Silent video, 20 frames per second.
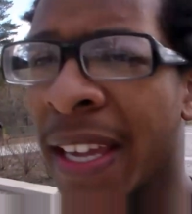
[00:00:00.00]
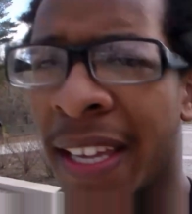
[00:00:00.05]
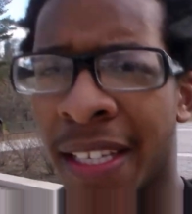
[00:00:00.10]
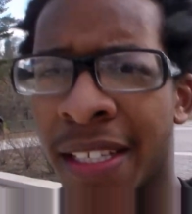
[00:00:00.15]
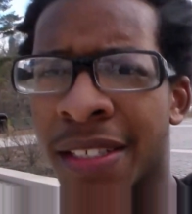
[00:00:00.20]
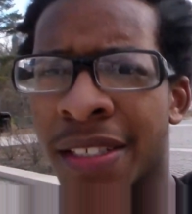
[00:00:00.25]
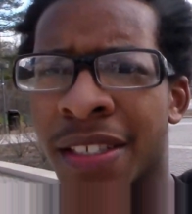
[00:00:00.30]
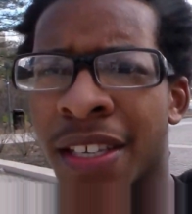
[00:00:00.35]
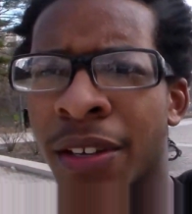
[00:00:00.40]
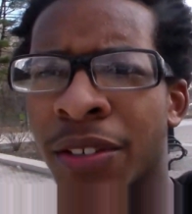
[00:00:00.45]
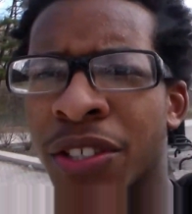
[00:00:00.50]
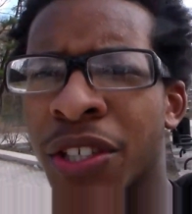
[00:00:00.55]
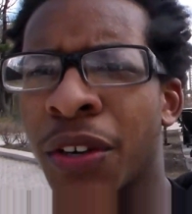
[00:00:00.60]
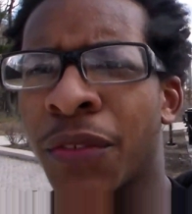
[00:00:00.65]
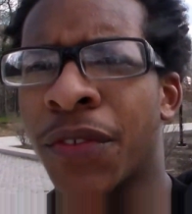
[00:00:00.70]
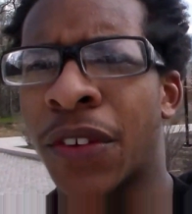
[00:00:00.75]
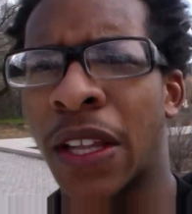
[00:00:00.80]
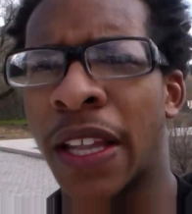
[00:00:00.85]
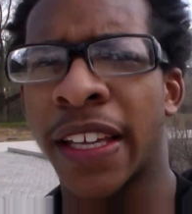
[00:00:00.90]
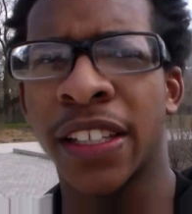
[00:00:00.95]
Paine's. I was
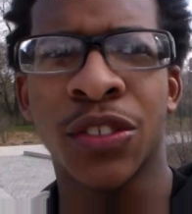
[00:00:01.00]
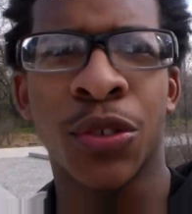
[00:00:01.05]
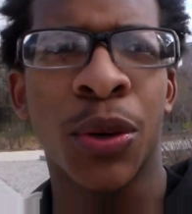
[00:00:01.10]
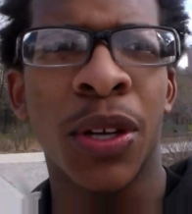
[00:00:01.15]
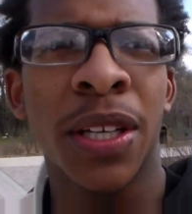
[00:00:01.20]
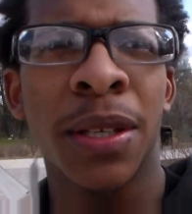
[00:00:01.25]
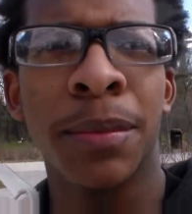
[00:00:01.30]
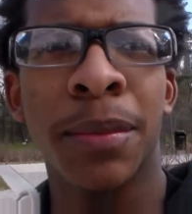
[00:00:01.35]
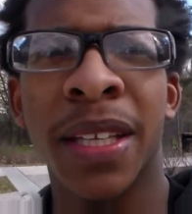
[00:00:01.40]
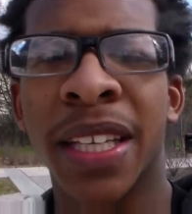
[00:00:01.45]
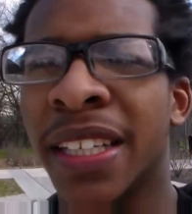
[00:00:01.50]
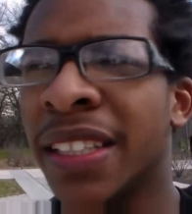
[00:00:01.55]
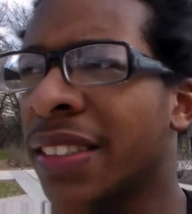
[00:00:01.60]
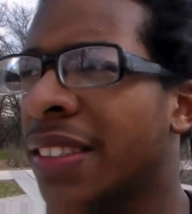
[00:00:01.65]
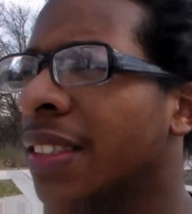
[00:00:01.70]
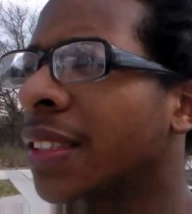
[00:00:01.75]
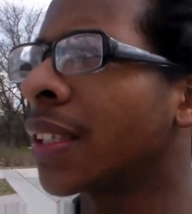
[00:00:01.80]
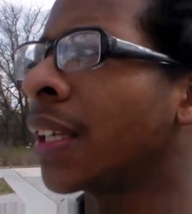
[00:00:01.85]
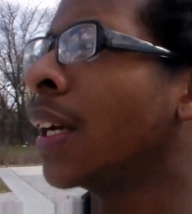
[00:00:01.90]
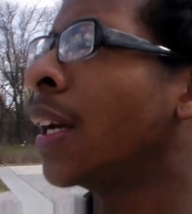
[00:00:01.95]
here for like 20
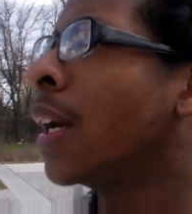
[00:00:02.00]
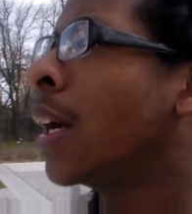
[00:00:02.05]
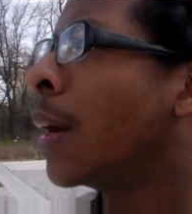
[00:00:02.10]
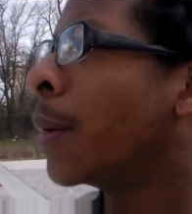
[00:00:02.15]
minutes